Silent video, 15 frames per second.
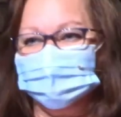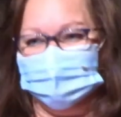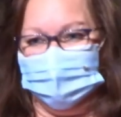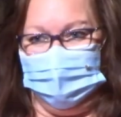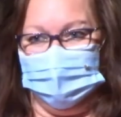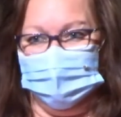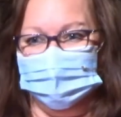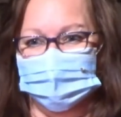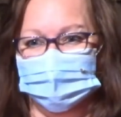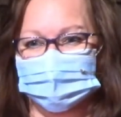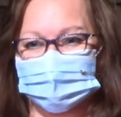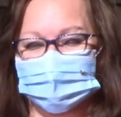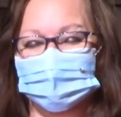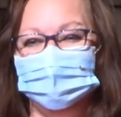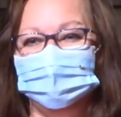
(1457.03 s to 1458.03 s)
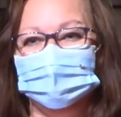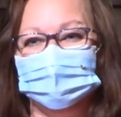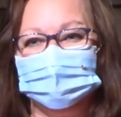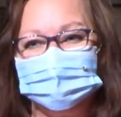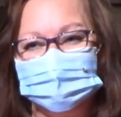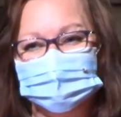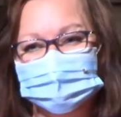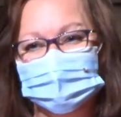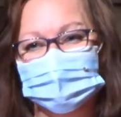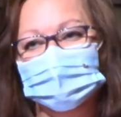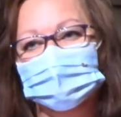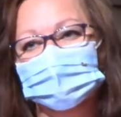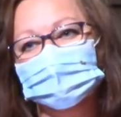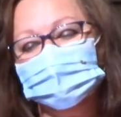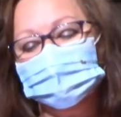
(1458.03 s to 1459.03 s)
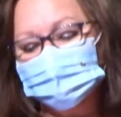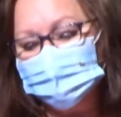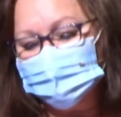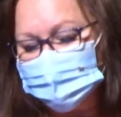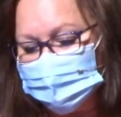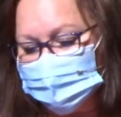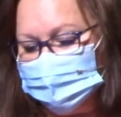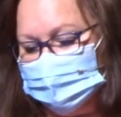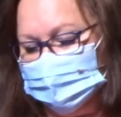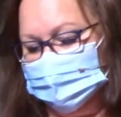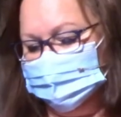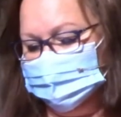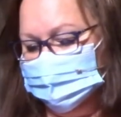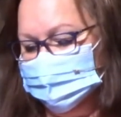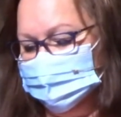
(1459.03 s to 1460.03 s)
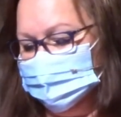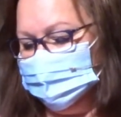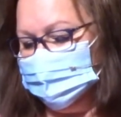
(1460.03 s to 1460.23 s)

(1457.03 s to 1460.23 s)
step in that same journey.